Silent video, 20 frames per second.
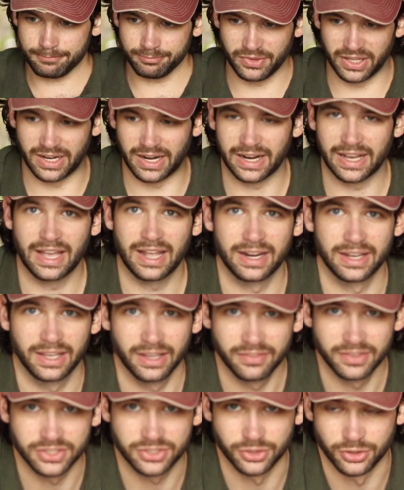And I gotta
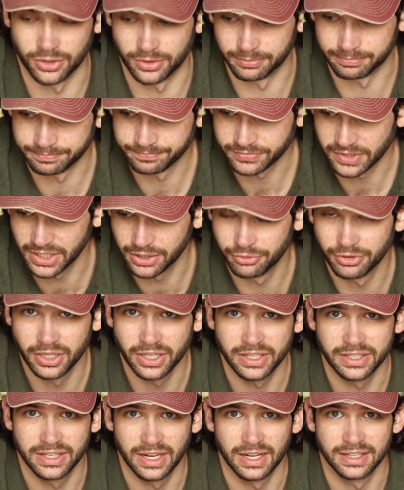give it to him. He
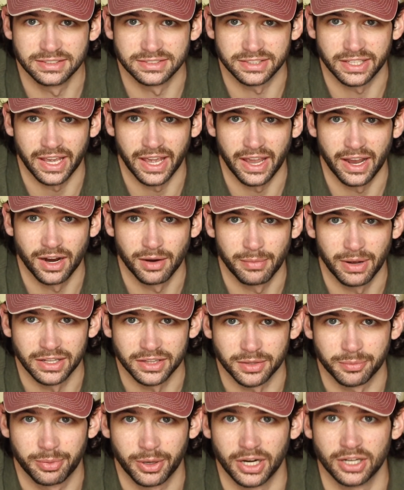really does care
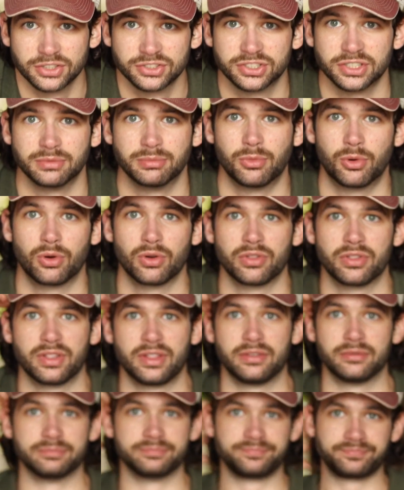about the person more
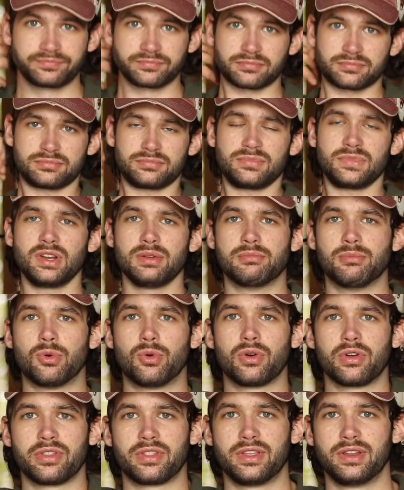than
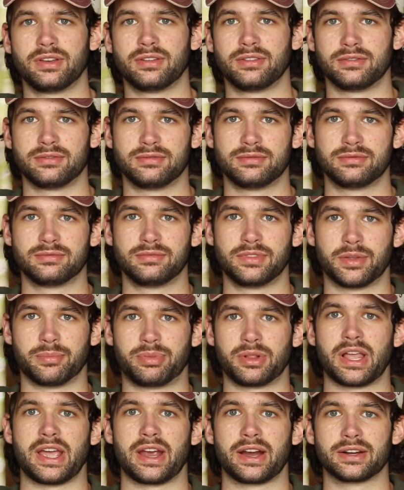the
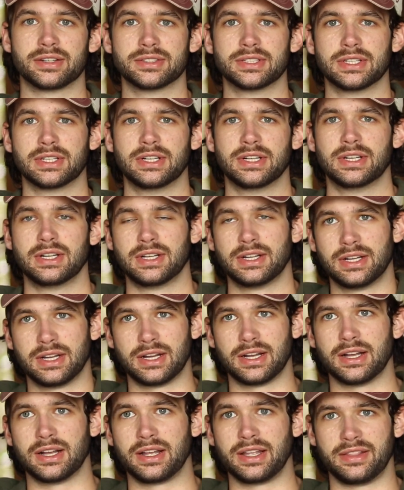player.
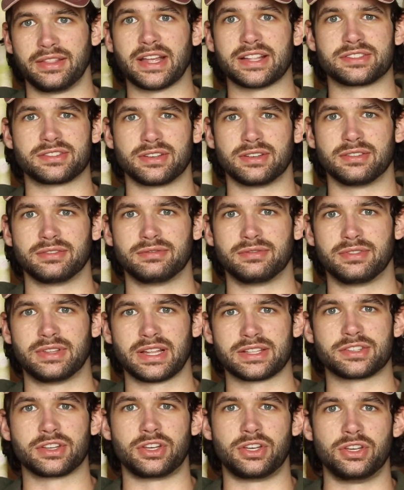And that's a
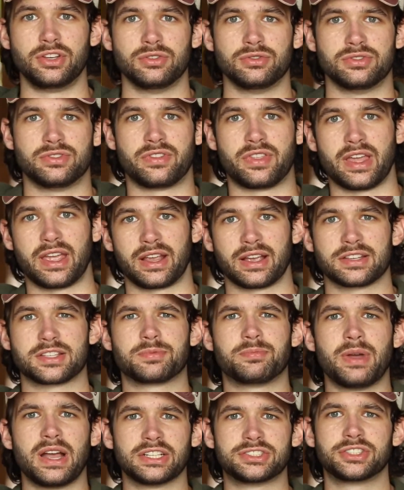huge thing,
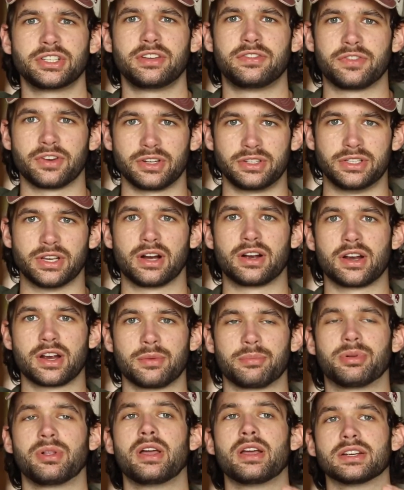especially for
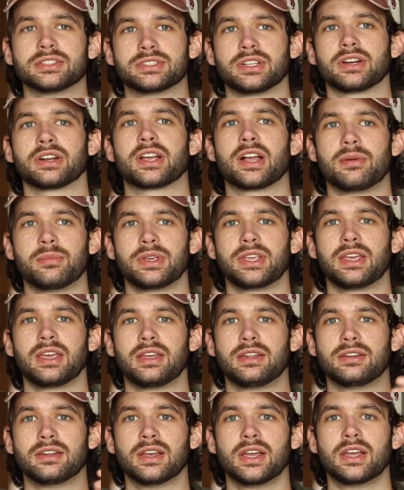younger players that are coming
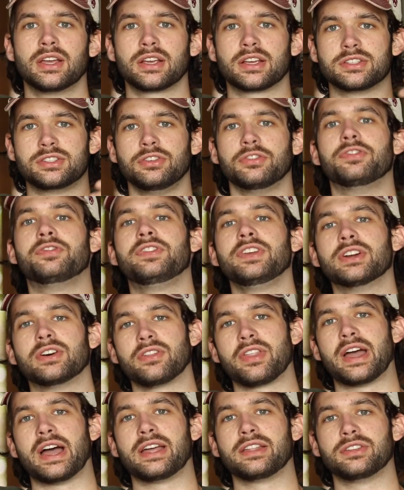in, because you
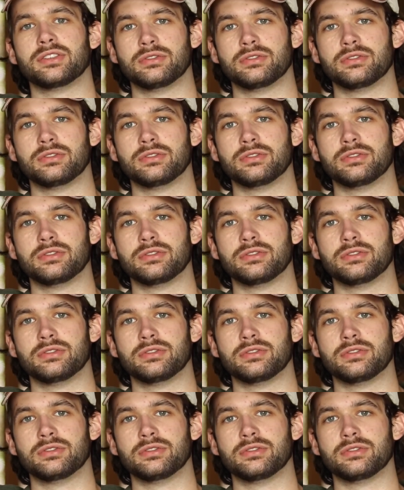feel that.